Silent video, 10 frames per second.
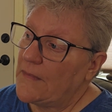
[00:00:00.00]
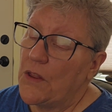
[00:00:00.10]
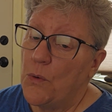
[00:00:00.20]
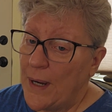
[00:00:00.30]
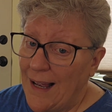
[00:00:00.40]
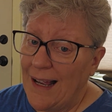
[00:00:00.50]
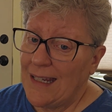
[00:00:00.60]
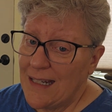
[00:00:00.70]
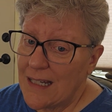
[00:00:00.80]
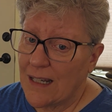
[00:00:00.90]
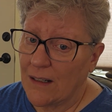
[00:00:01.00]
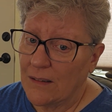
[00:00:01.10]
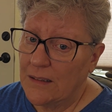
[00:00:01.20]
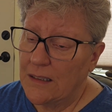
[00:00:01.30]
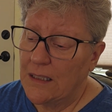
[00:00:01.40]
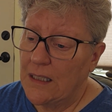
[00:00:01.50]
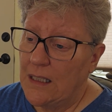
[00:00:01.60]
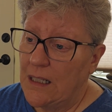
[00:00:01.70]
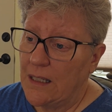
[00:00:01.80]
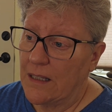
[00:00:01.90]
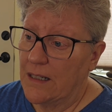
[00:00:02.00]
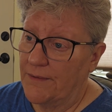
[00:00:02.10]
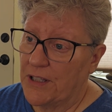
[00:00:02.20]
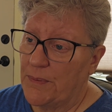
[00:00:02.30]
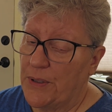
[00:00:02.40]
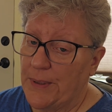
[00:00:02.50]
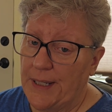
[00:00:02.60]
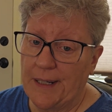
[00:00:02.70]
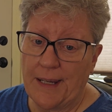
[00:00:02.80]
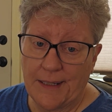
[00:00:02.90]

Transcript: The way I can tell the difference between a